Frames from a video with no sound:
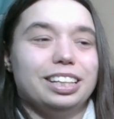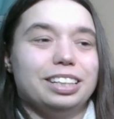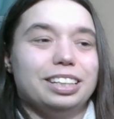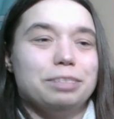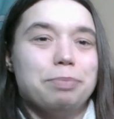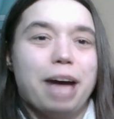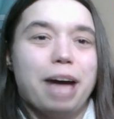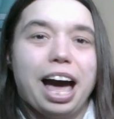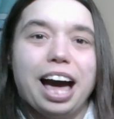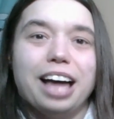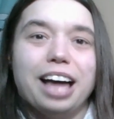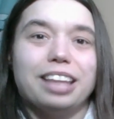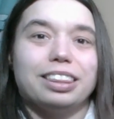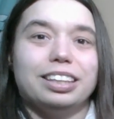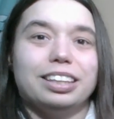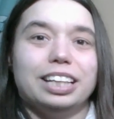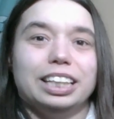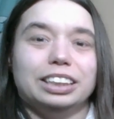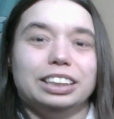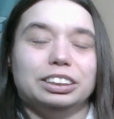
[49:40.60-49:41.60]
path
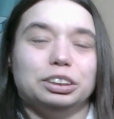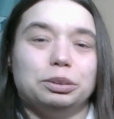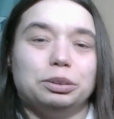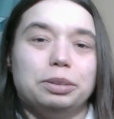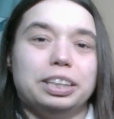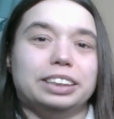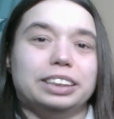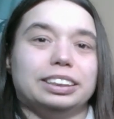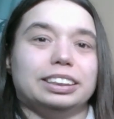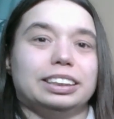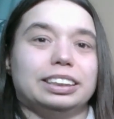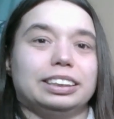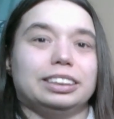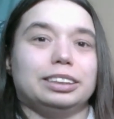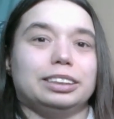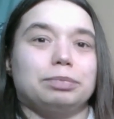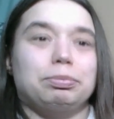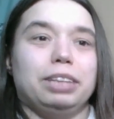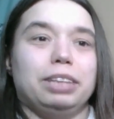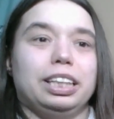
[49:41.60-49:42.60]
and
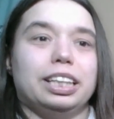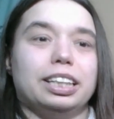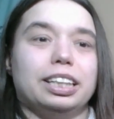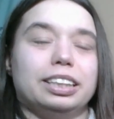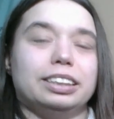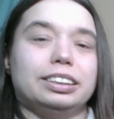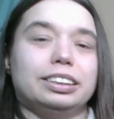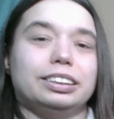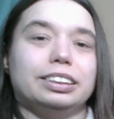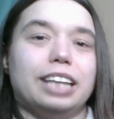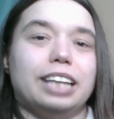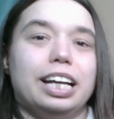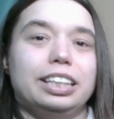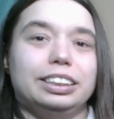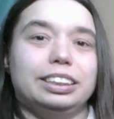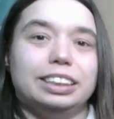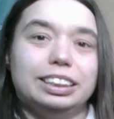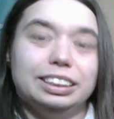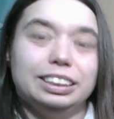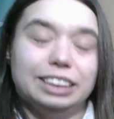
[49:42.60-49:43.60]
choices, because I
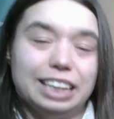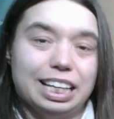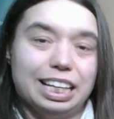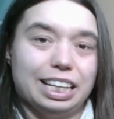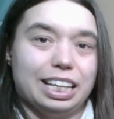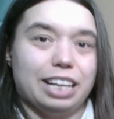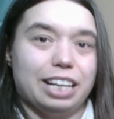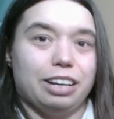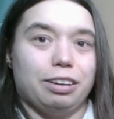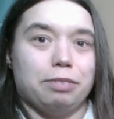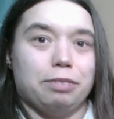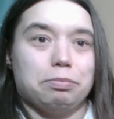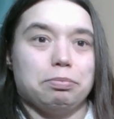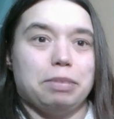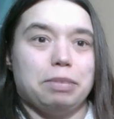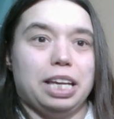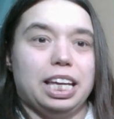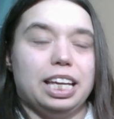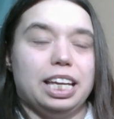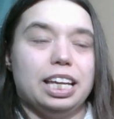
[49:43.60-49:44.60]
did take care of
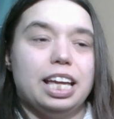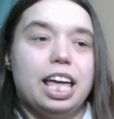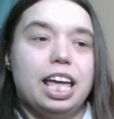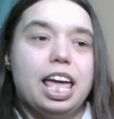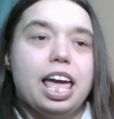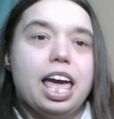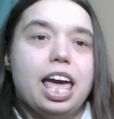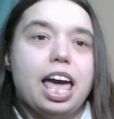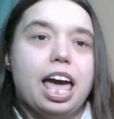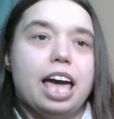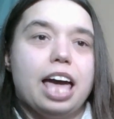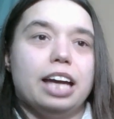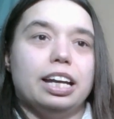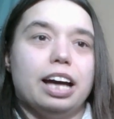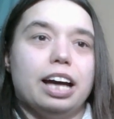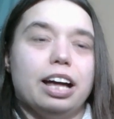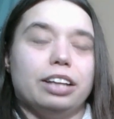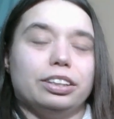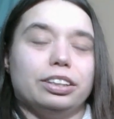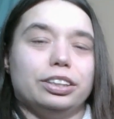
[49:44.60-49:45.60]
me and
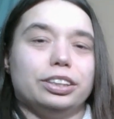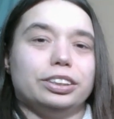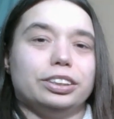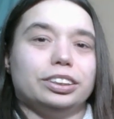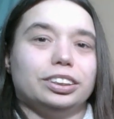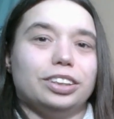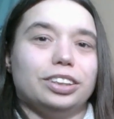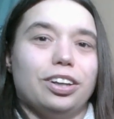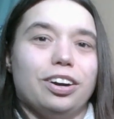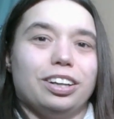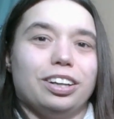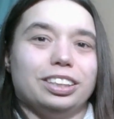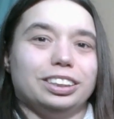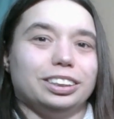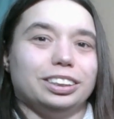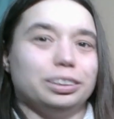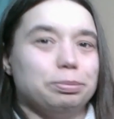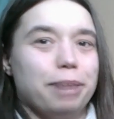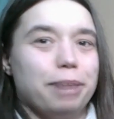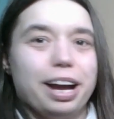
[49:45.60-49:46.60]
others are
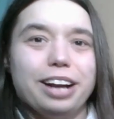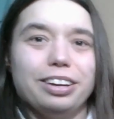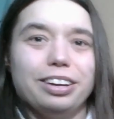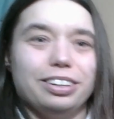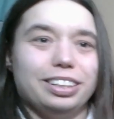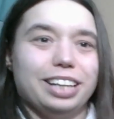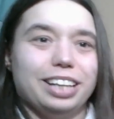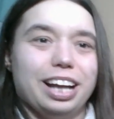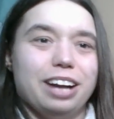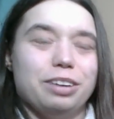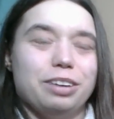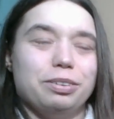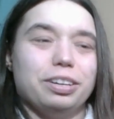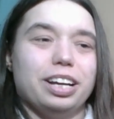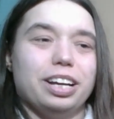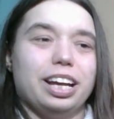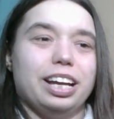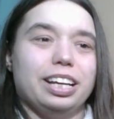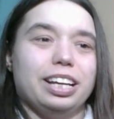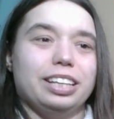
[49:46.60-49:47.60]
inspired now.
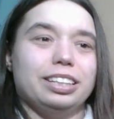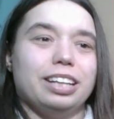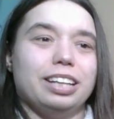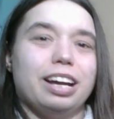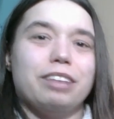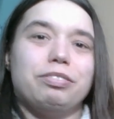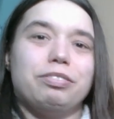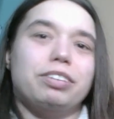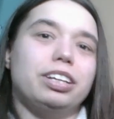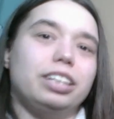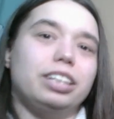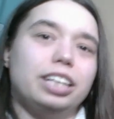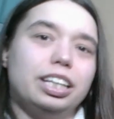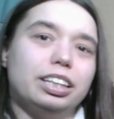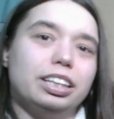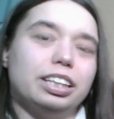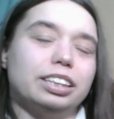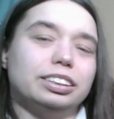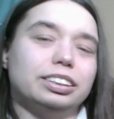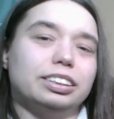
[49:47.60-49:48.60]
And I feel
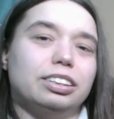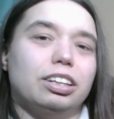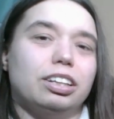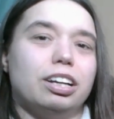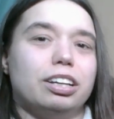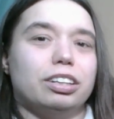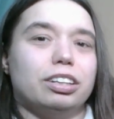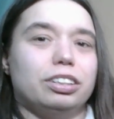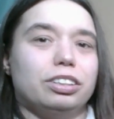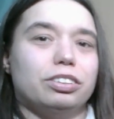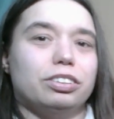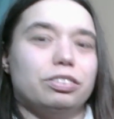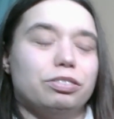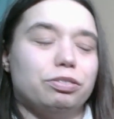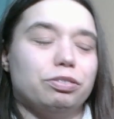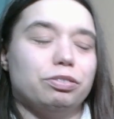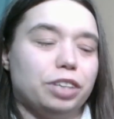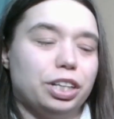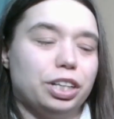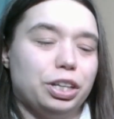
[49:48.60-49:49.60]
like that's a lot of,
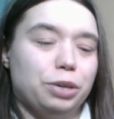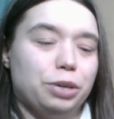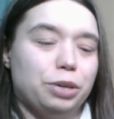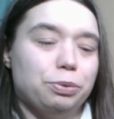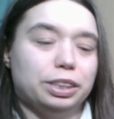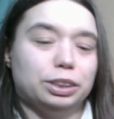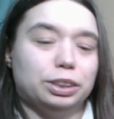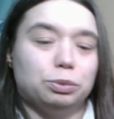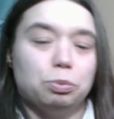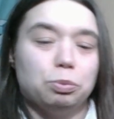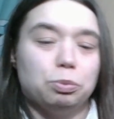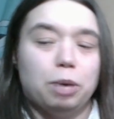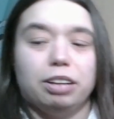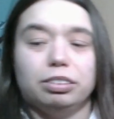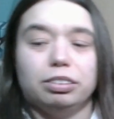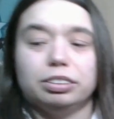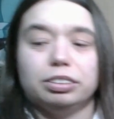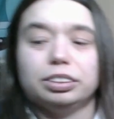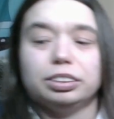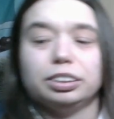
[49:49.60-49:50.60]
for you as
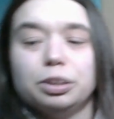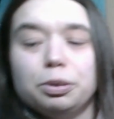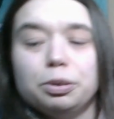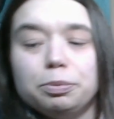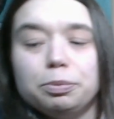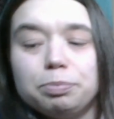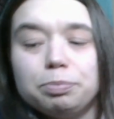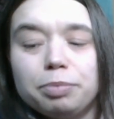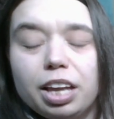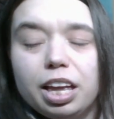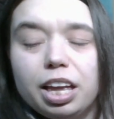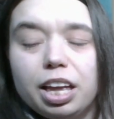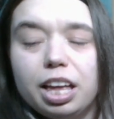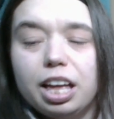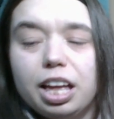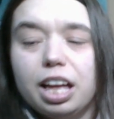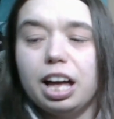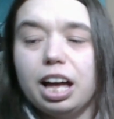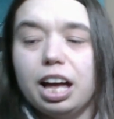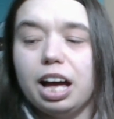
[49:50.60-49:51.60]
well. So
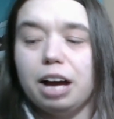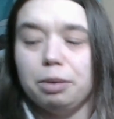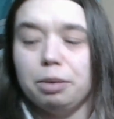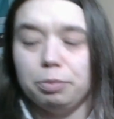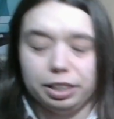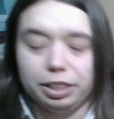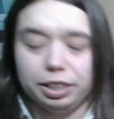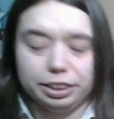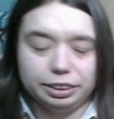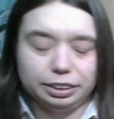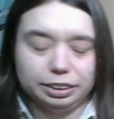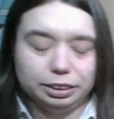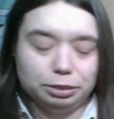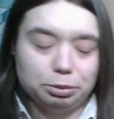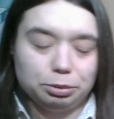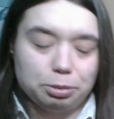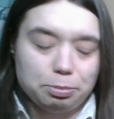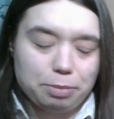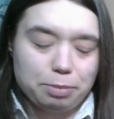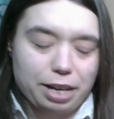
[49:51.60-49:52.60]
I wanted to
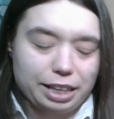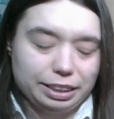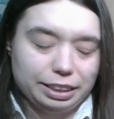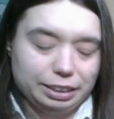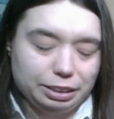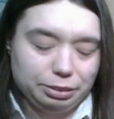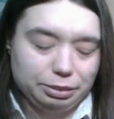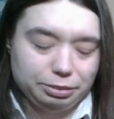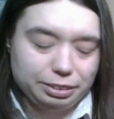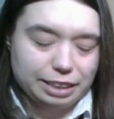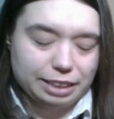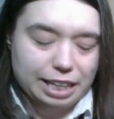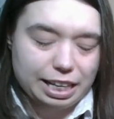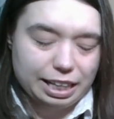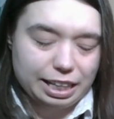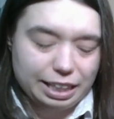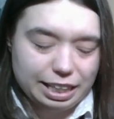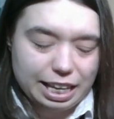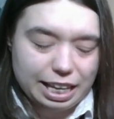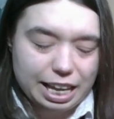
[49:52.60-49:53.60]
remind you
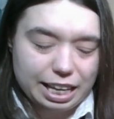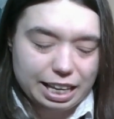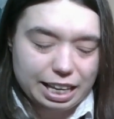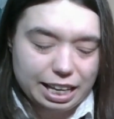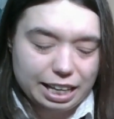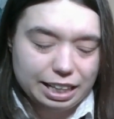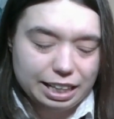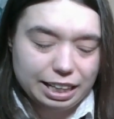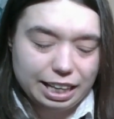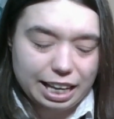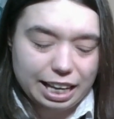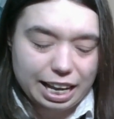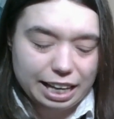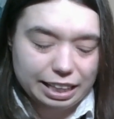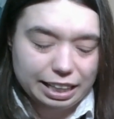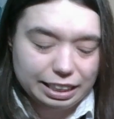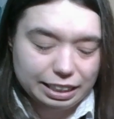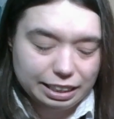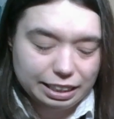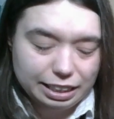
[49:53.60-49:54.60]
that yet
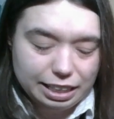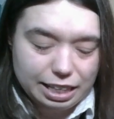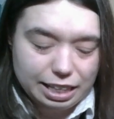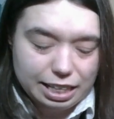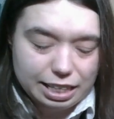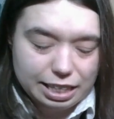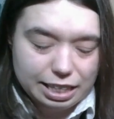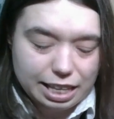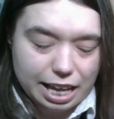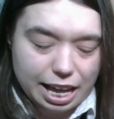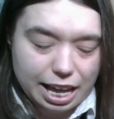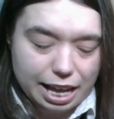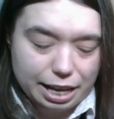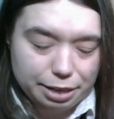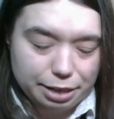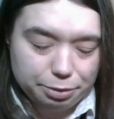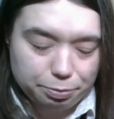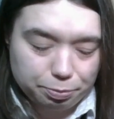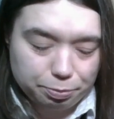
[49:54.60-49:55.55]
again, that